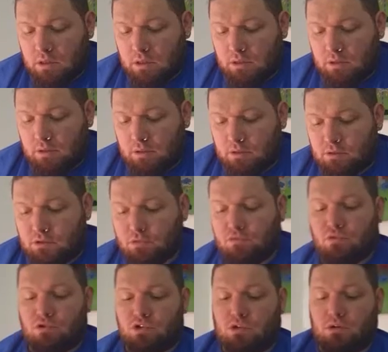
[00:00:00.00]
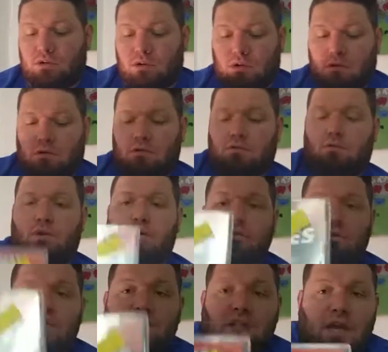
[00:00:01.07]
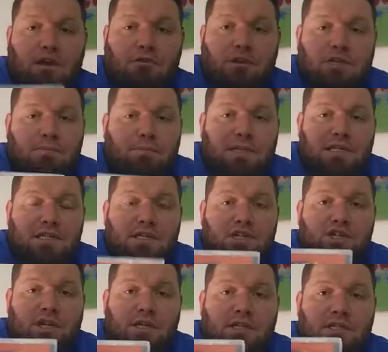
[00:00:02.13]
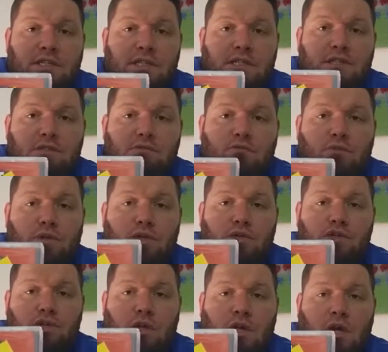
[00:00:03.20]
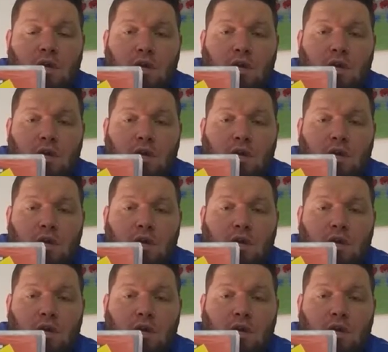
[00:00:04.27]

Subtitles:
So we've also got World's Scariest Police Chases, which